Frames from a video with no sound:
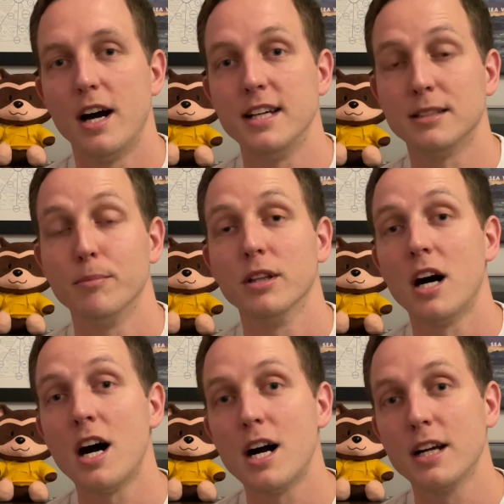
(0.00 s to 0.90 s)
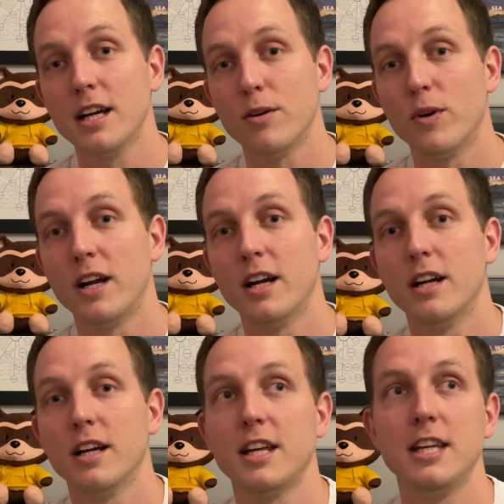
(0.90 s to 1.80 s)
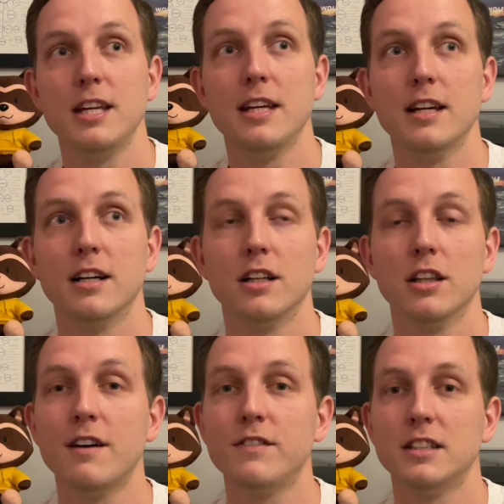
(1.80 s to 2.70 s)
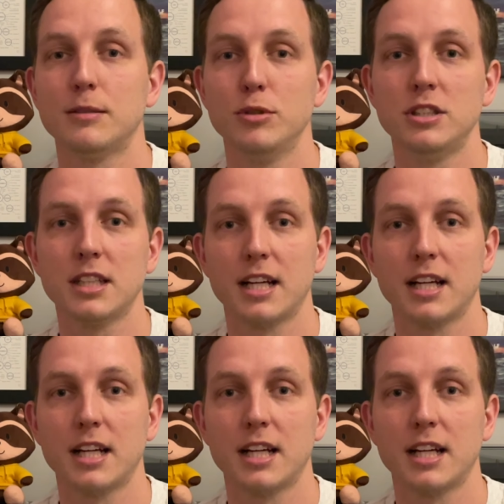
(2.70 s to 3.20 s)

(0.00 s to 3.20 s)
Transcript: as a blog where he loved this music,